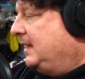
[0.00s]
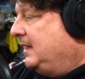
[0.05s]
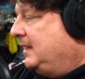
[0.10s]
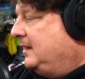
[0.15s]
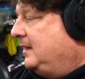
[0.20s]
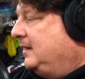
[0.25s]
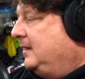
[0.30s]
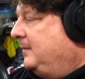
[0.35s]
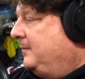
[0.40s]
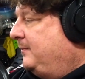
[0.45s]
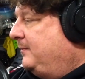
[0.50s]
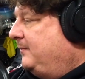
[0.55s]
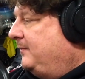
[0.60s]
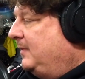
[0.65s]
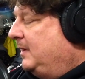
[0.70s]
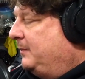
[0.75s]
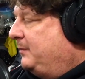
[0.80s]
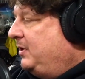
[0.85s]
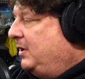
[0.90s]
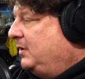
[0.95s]
got
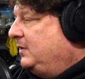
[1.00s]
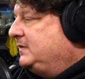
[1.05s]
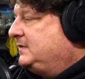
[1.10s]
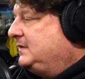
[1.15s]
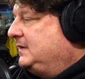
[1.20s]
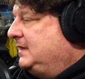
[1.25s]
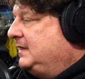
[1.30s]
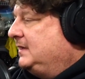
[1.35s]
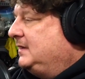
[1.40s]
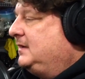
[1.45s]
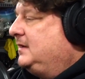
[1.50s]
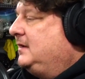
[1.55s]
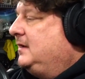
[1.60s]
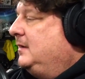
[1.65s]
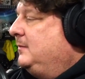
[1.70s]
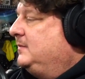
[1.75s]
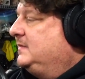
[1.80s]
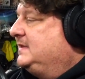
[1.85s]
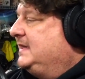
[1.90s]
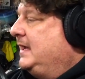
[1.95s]
a post that
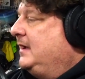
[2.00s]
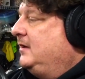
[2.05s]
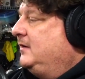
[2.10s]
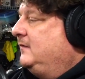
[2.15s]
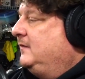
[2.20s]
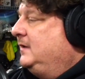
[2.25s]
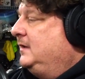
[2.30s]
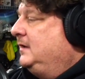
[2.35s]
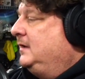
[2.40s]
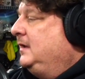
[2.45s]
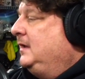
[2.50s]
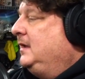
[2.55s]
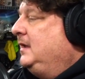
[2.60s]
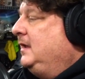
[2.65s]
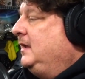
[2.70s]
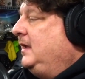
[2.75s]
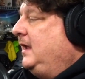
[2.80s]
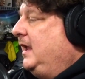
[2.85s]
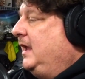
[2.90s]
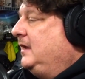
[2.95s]
comes out of it
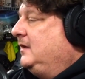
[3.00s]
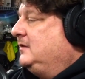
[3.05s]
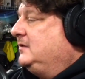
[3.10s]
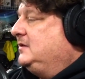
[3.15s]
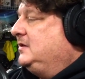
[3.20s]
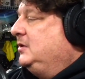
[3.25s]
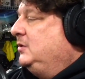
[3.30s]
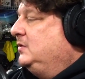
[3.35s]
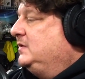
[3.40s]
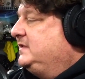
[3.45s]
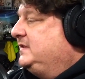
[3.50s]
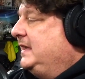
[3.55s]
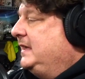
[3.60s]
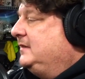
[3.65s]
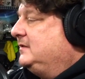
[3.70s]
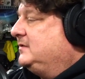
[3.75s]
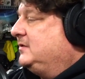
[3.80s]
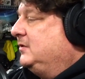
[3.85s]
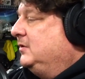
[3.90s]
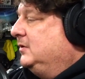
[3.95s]
and 2
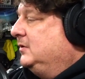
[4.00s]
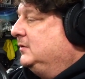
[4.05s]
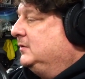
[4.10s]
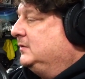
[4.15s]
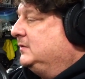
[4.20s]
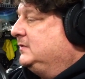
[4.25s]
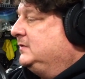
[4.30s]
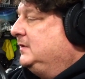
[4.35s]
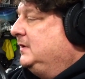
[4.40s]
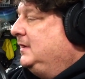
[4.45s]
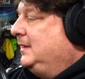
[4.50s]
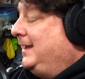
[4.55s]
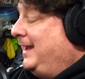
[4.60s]
set screws.